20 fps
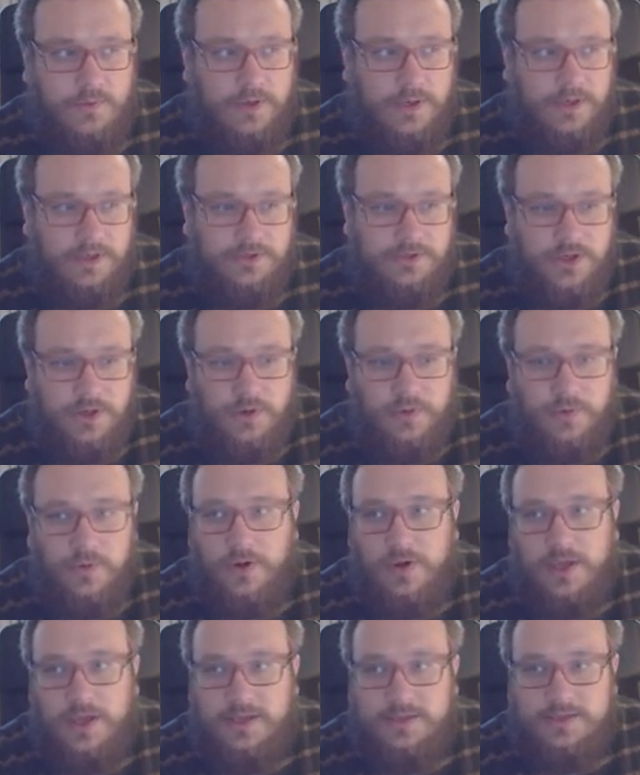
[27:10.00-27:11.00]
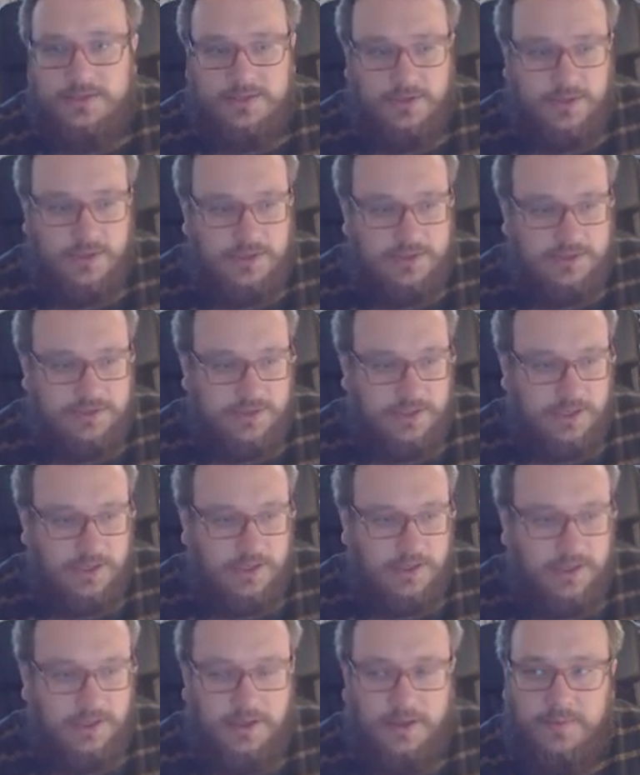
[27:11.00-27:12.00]
else? Oh, okay. So there's
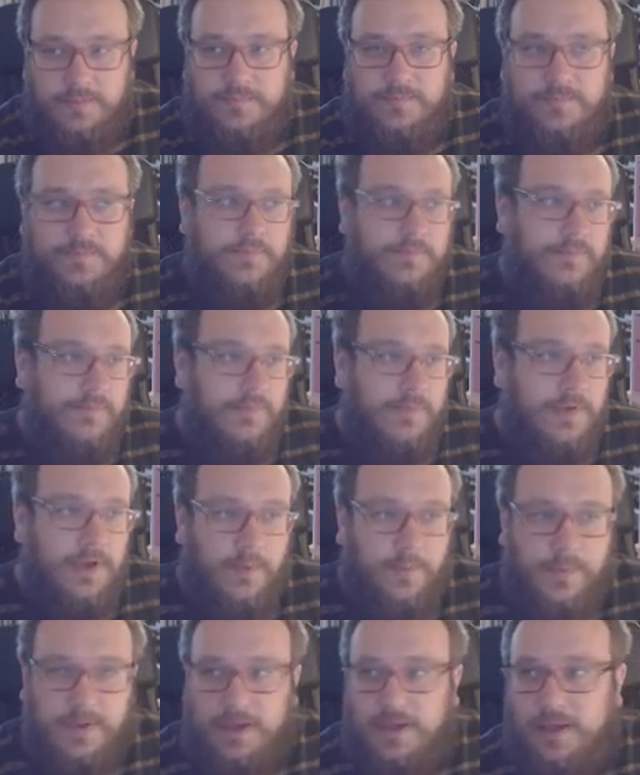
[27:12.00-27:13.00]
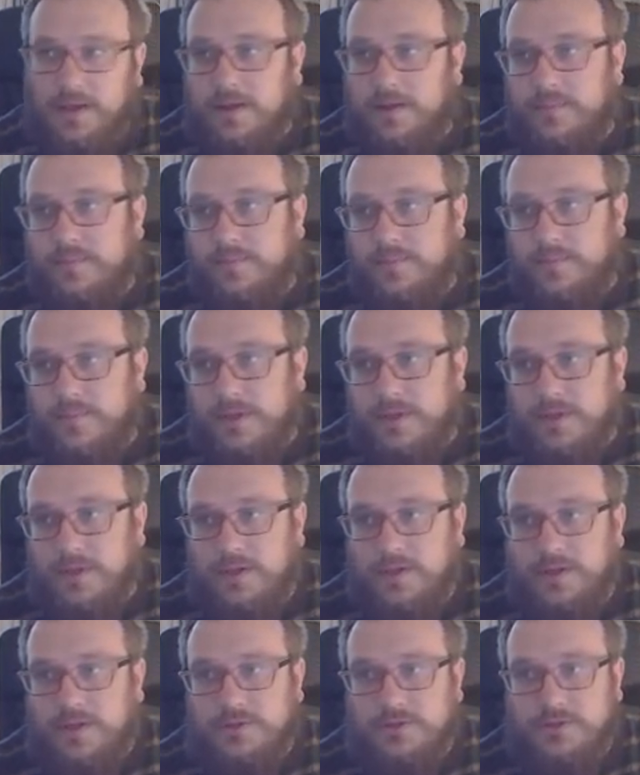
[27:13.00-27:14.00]
like up here in
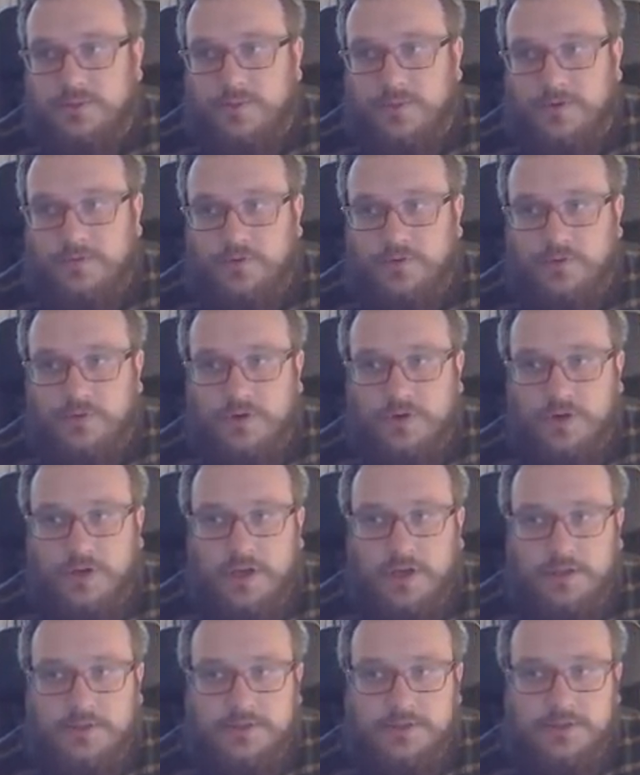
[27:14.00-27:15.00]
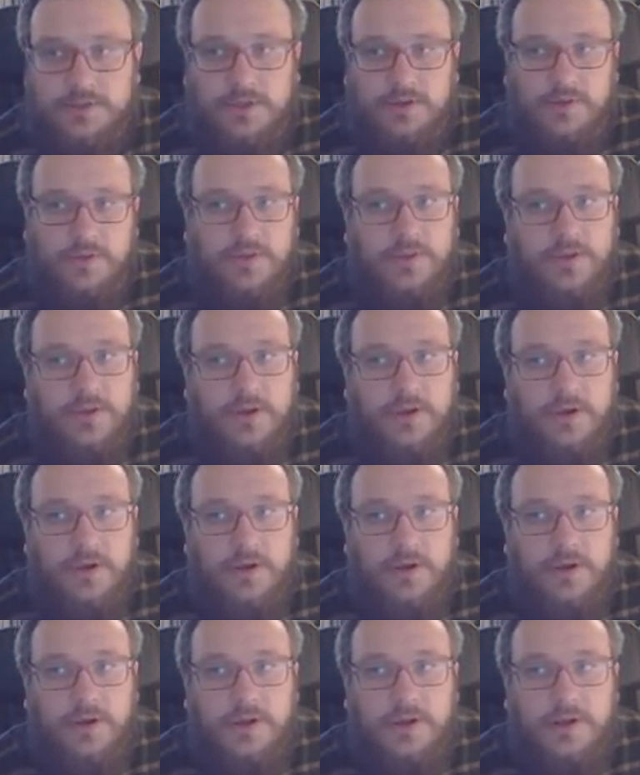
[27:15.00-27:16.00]
the top left corner, underneath
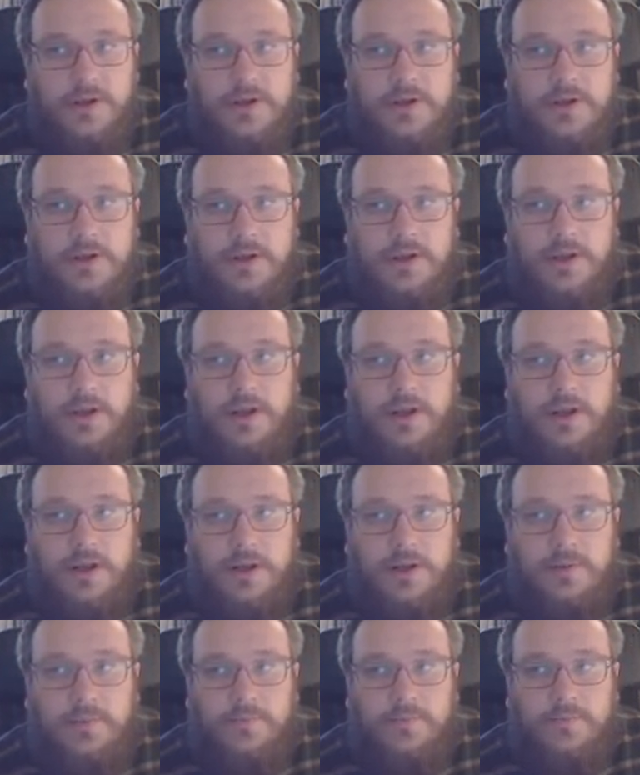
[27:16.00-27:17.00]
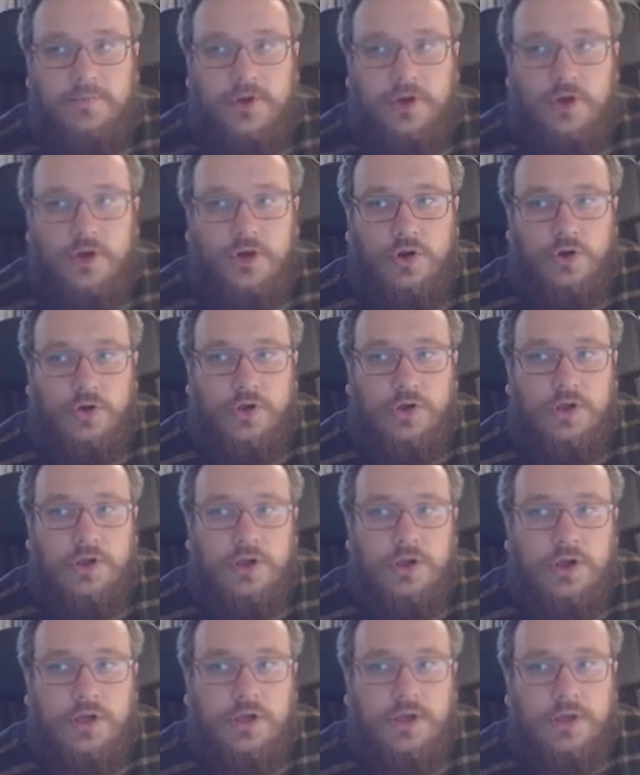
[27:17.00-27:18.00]
the clock.
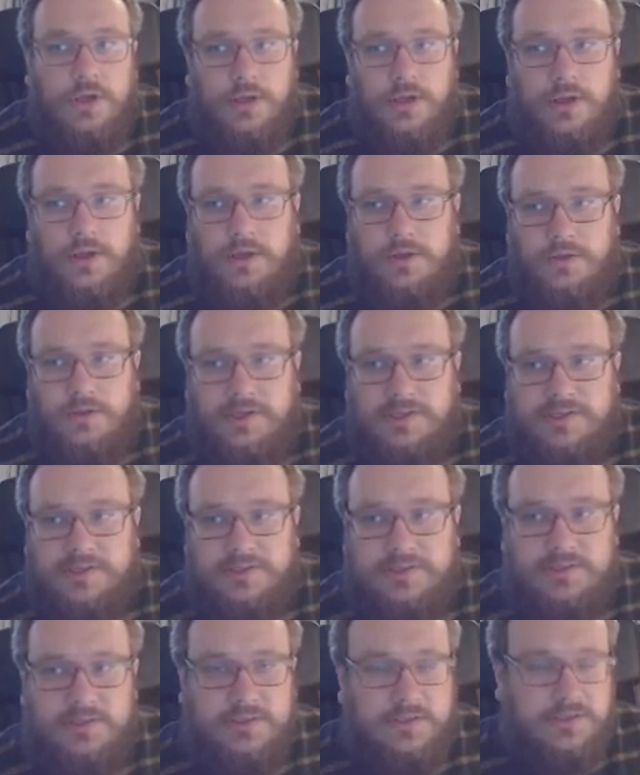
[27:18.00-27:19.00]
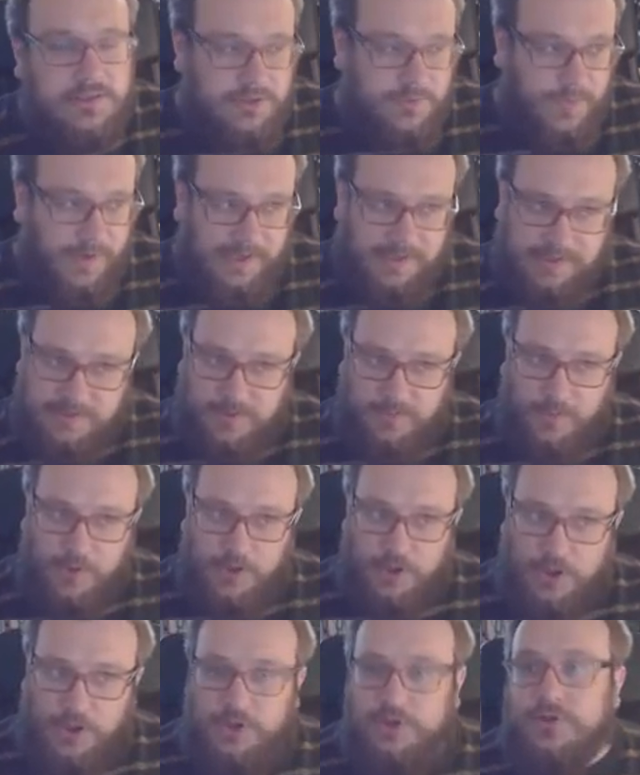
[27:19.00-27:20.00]
This space I'm
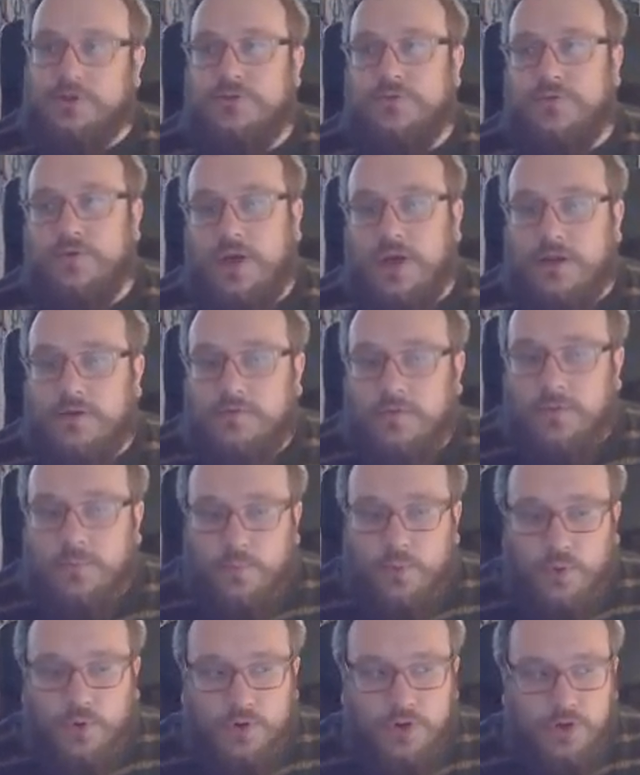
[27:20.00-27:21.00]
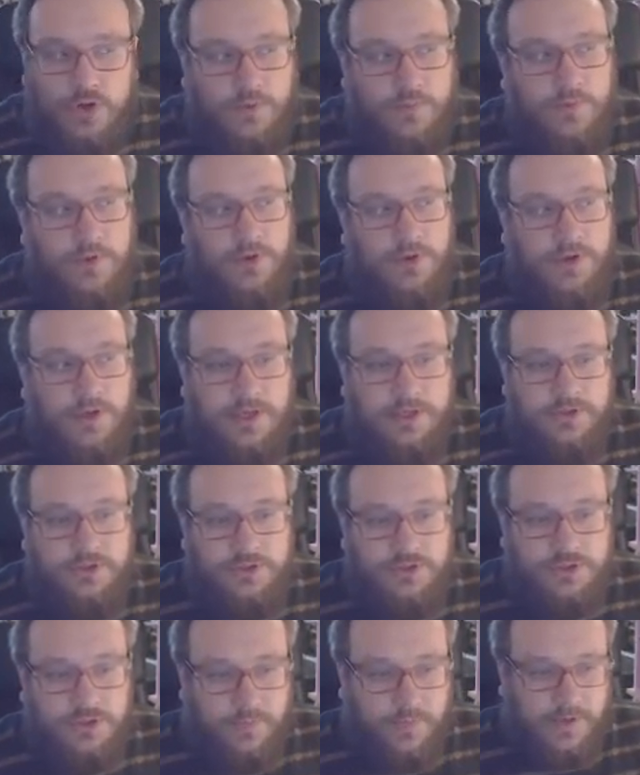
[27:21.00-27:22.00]
going to use for kind of important
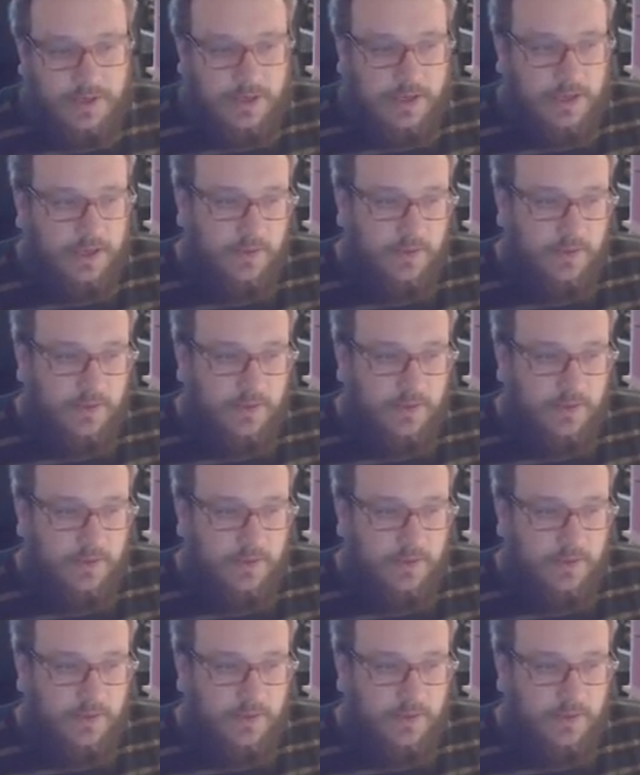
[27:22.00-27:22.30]
communication to the player. At the